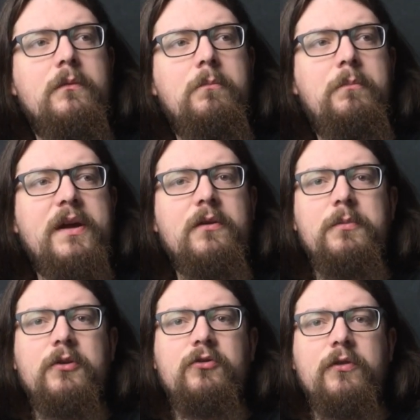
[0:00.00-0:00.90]
peanut
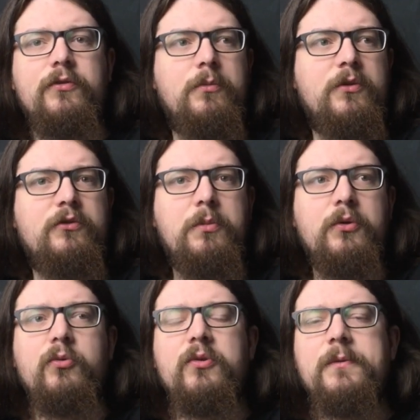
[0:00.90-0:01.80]
butter from a
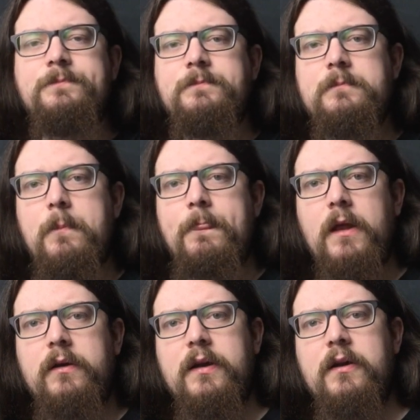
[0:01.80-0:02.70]
spoon
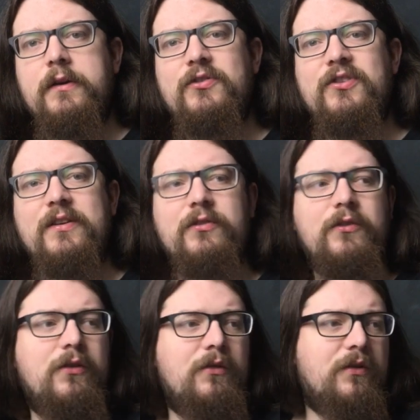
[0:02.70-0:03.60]
and it kind of sticks
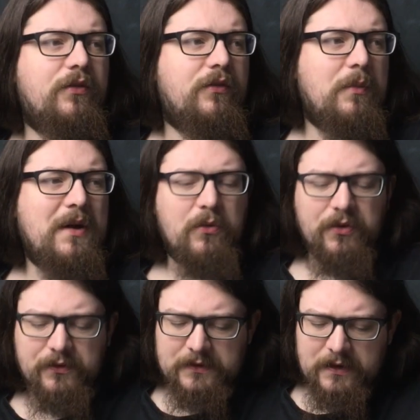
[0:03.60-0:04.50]
to the roof of your
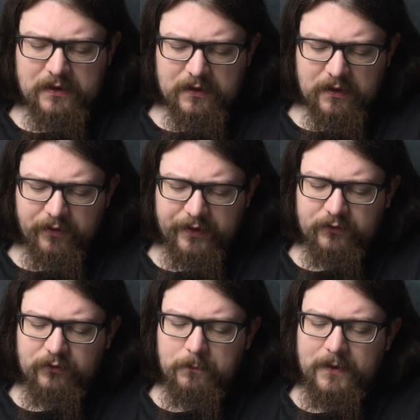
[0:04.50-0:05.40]
mouth. I think
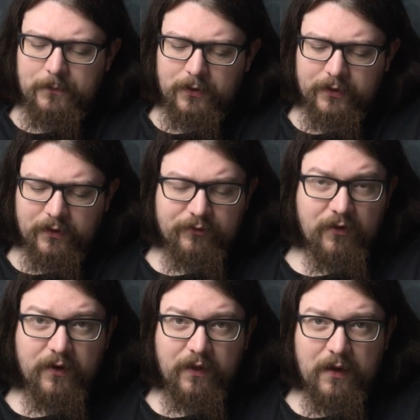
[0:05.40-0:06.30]
some people are going to
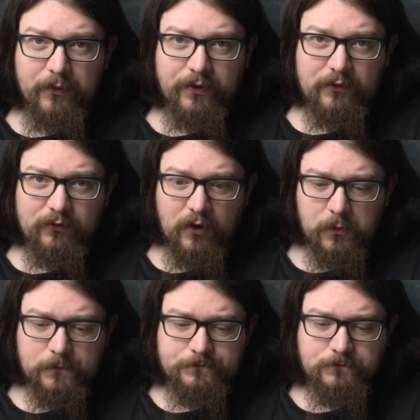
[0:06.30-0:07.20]
find that with this dough.
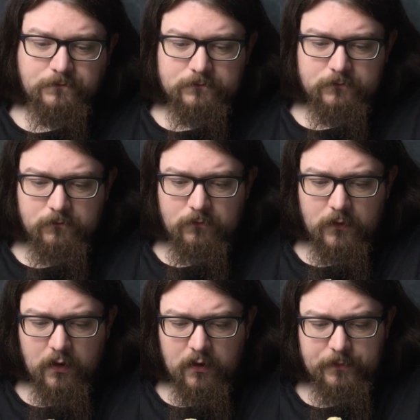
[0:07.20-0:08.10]

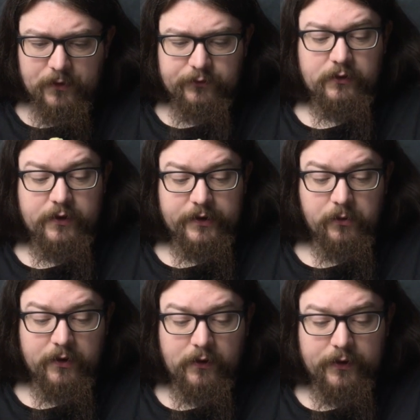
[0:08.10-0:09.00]
Personally, I
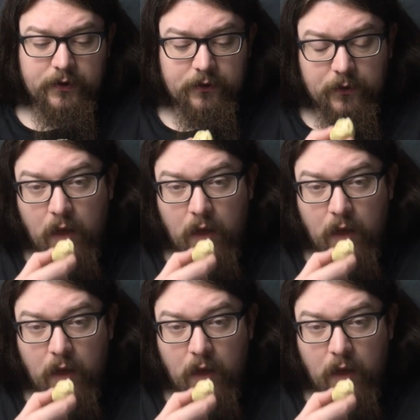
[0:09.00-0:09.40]
quite like it though.